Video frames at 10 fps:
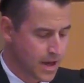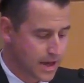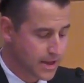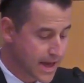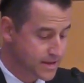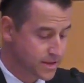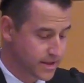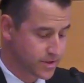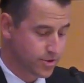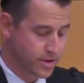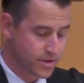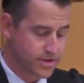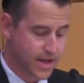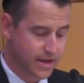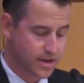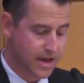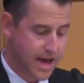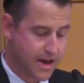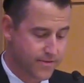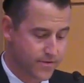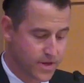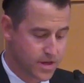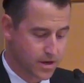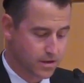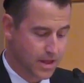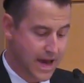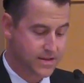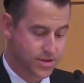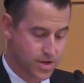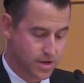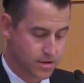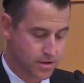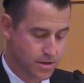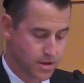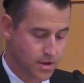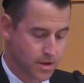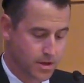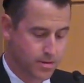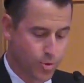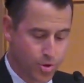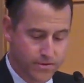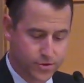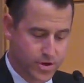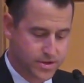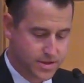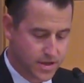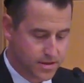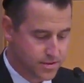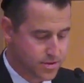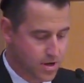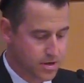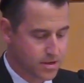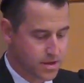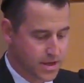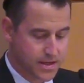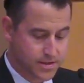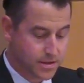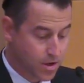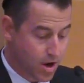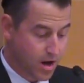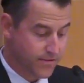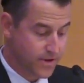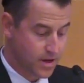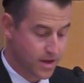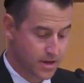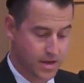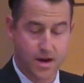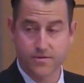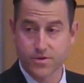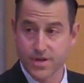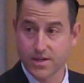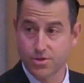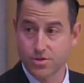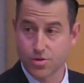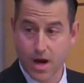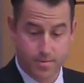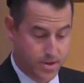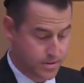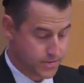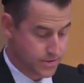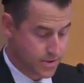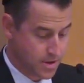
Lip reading: And lastly, during the second half of the year last year, the Board of Trustees started its coffee and conversation drop-ins.